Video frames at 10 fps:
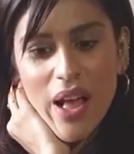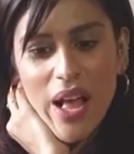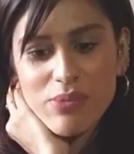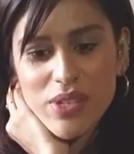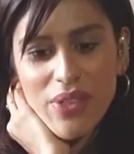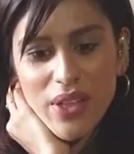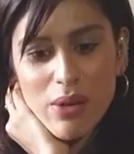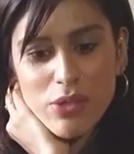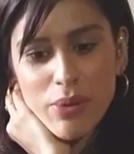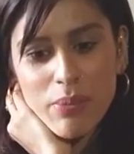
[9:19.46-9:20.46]
So I think
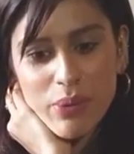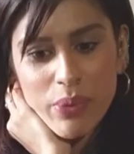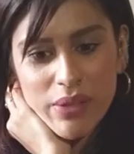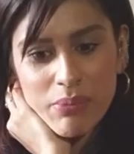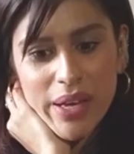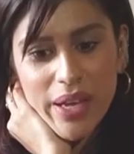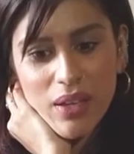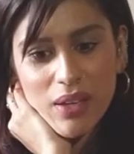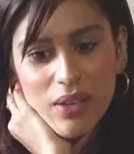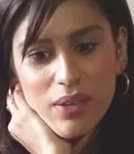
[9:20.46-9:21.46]
that was probably one of
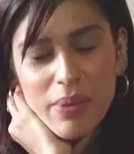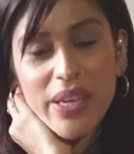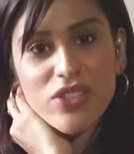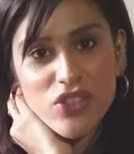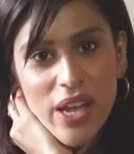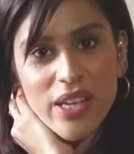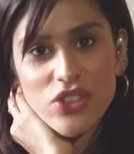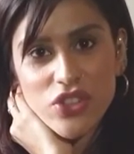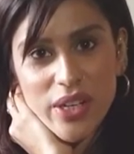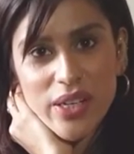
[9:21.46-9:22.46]
my biggest
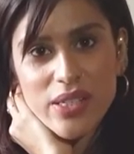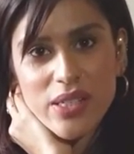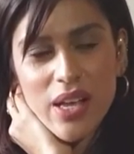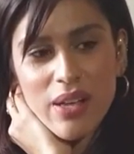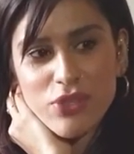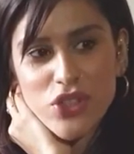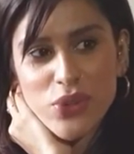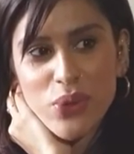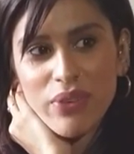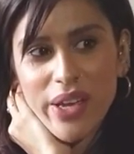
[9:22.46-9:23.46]
challenges,
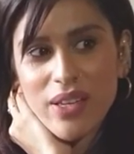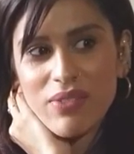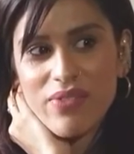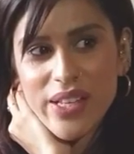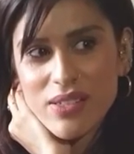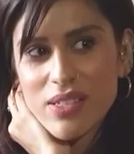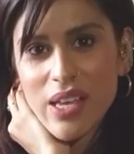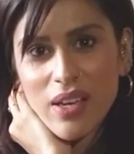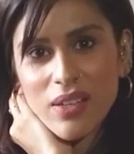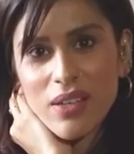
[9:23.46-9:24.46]
just sort of like
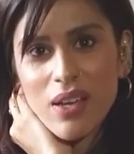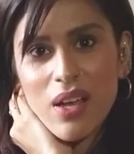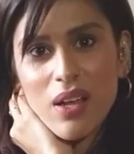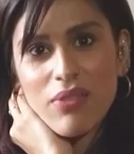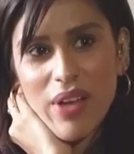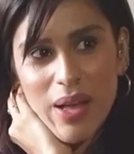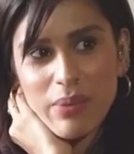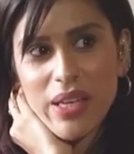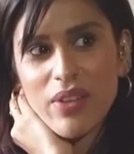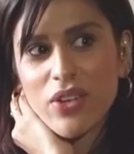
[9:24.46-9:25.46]
convincing
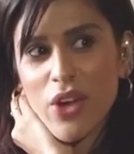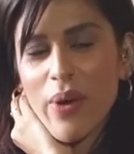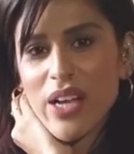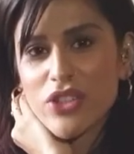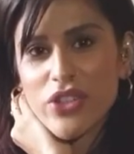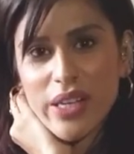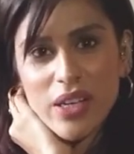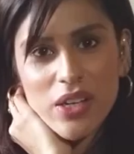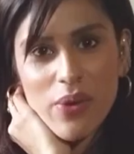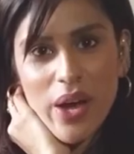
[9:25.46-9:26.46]
family that no,
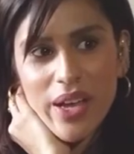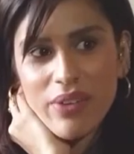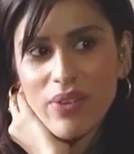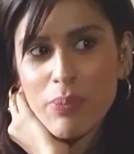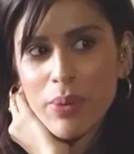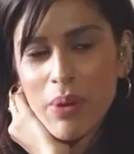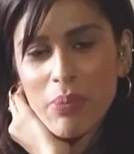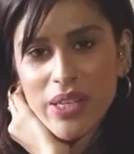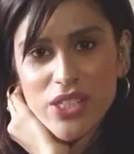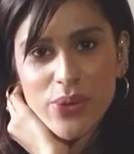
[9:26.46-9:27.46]
actually, you know, if I put my
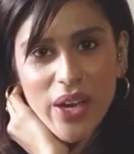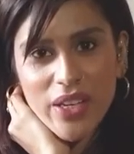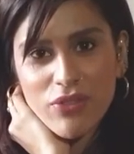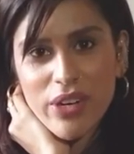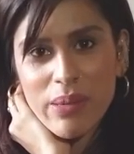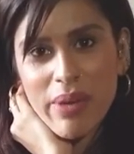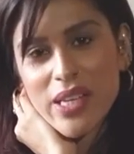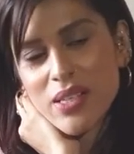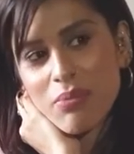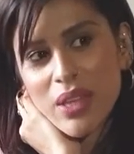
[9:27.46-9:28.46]
mind to it, I can really
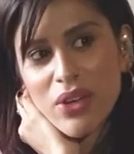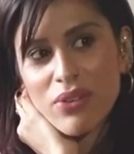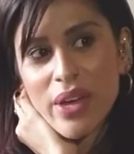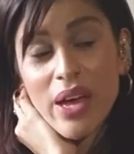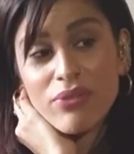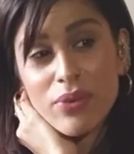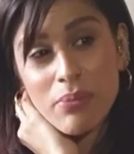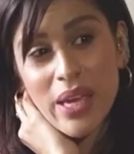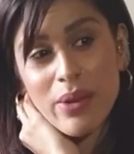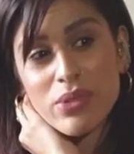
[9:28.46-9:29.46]
make something of it. And for
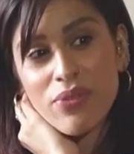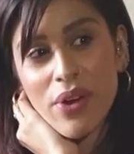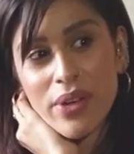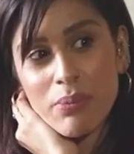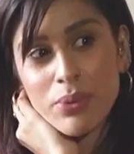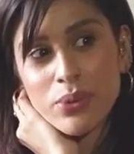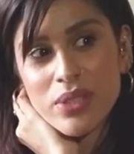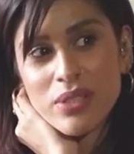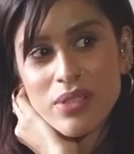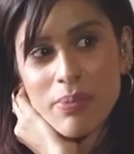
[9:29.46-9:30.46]
me, it was very
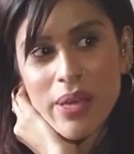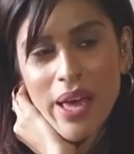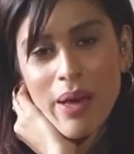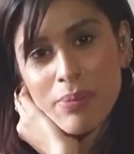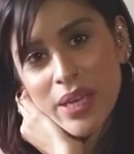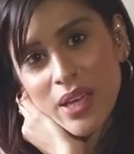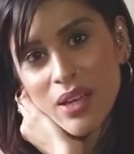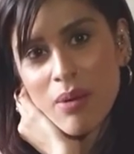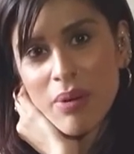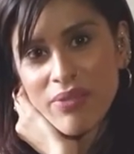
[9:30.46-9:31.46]
important to be
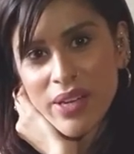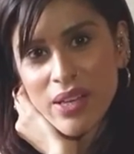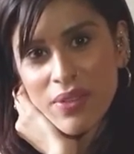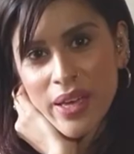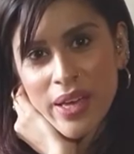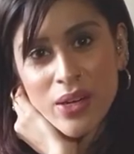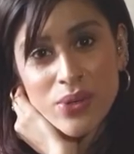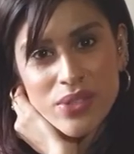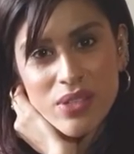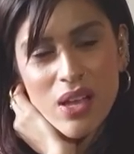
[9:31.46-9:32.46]
happy above anything else.